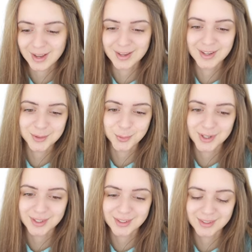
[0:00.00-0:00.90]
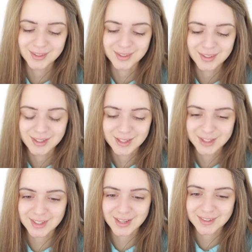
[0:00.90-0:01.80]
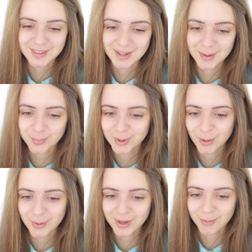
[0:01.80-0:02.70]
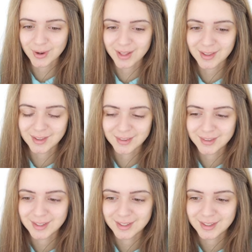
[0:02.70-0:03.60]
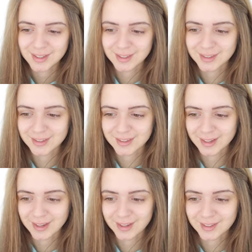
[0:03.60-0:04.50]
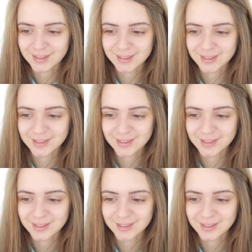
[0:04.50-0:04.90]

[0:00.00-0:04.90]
it ended up going well in the end.